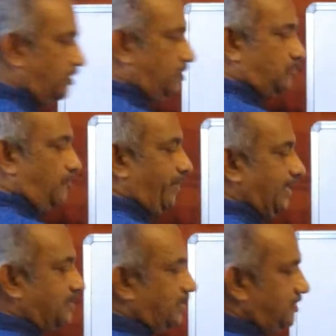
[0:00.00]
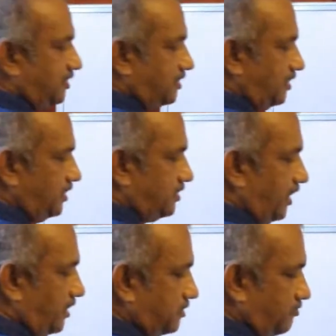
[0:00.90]
So factorization is
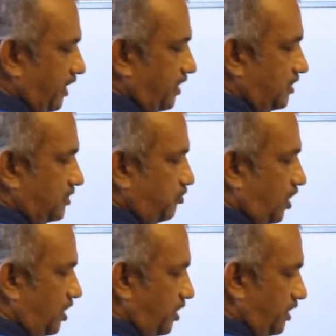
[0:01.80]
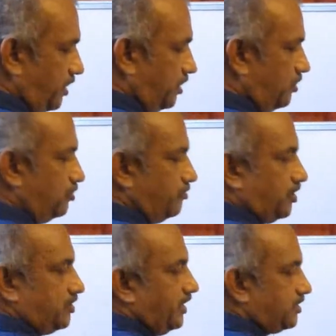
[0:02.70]
x minus 1 into,
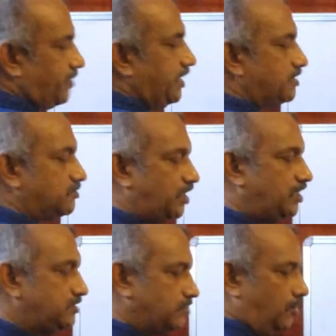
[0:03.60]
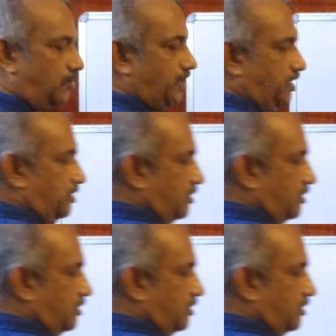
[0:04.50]
because x minus 1 is common,